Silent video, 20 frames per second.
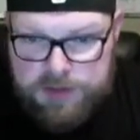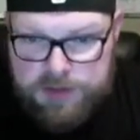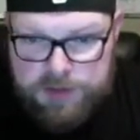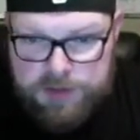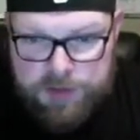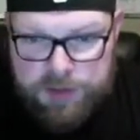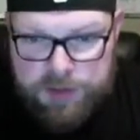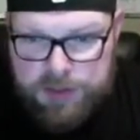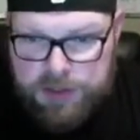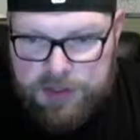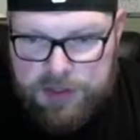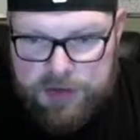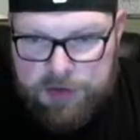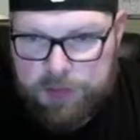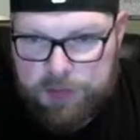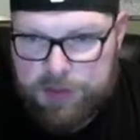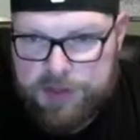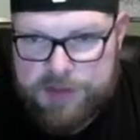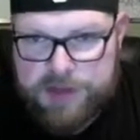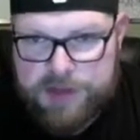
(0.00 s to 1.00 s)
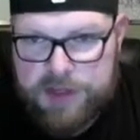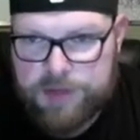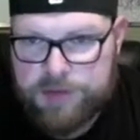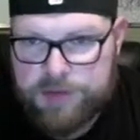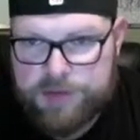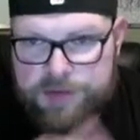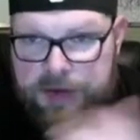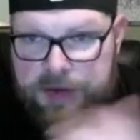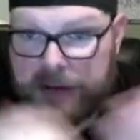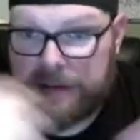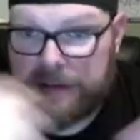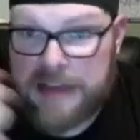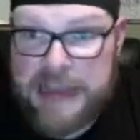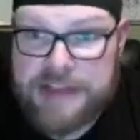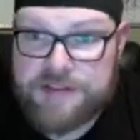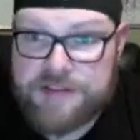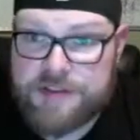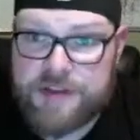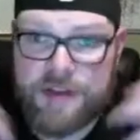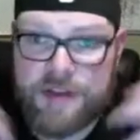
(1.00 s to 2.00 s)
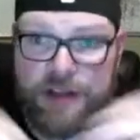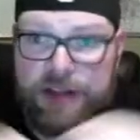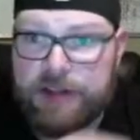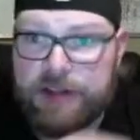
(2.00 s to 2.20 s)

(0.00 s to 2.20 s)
I mean, everybody said it was fantastic